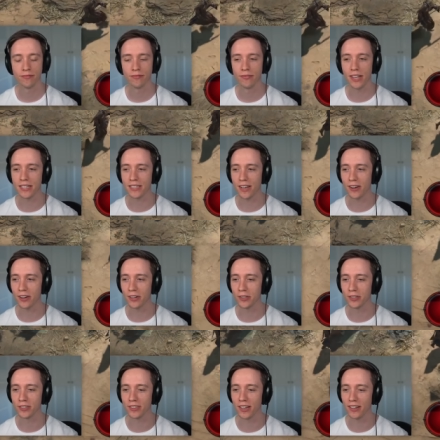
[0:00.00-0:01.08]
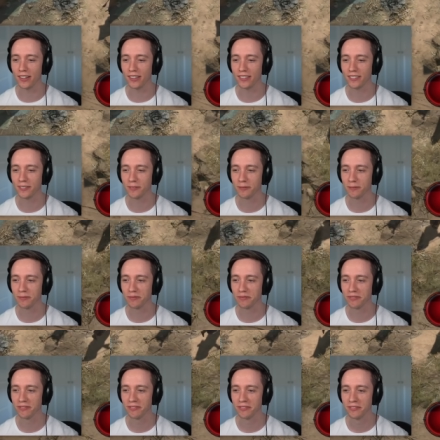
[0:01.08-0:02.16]
That's how it goes, yeah.
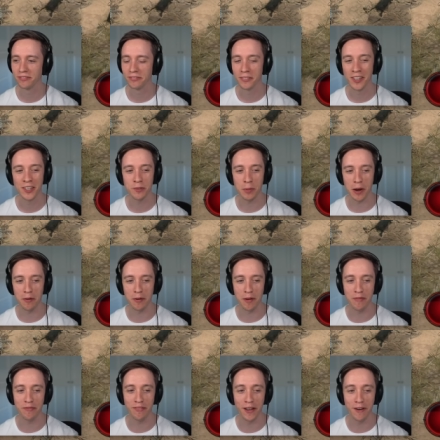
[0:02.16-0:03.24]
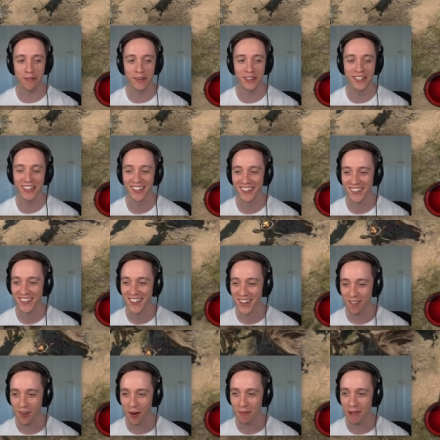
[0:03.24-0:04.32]
It's one of my favorites.
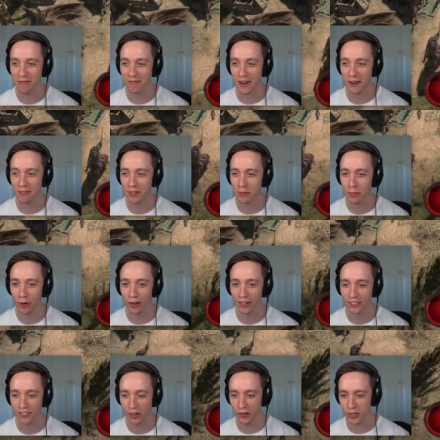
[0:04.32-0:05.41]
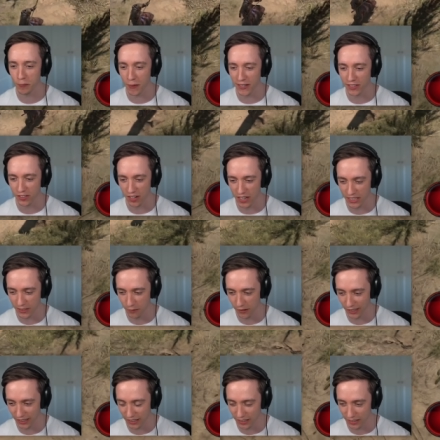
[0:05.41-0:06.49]
One of my favorite spoilers. Yo, this place is awesome.
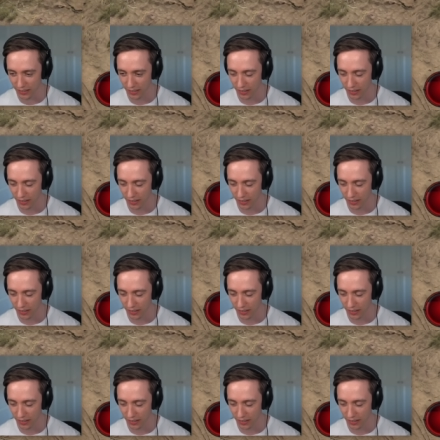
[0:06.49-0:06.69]
Look at this. the